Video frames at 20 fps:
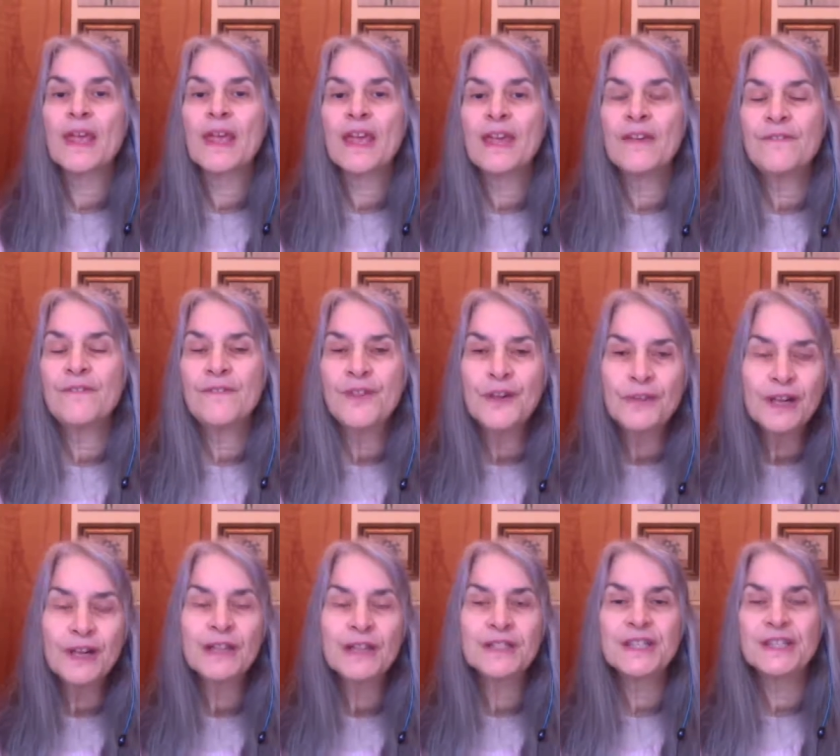If you're
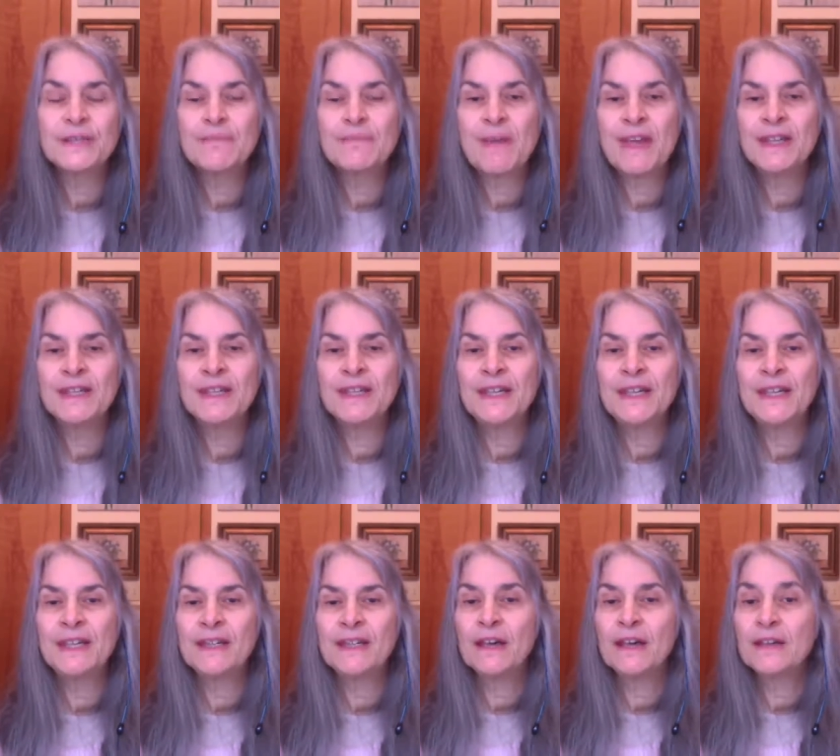not
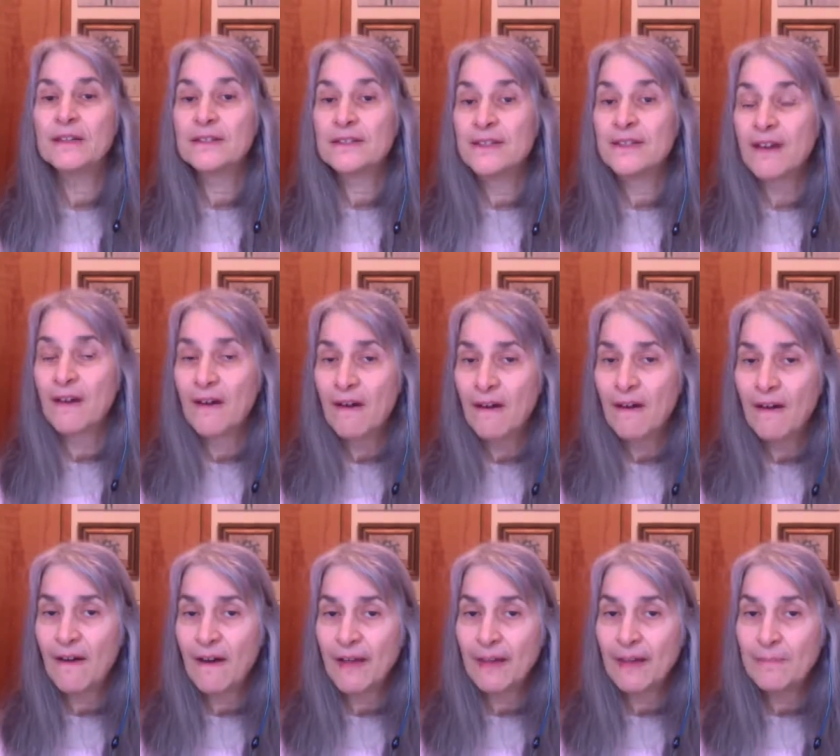spending
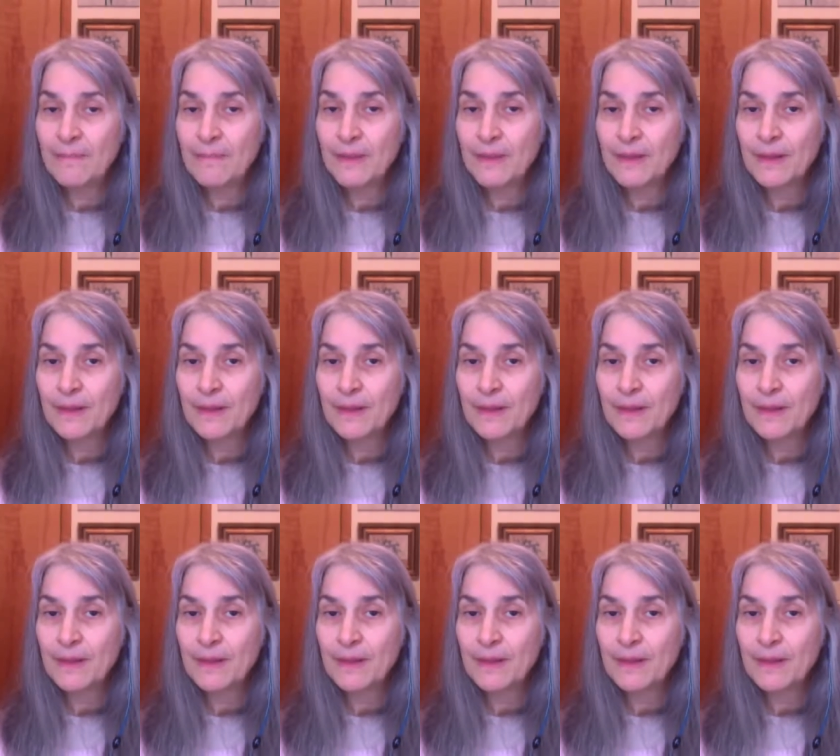time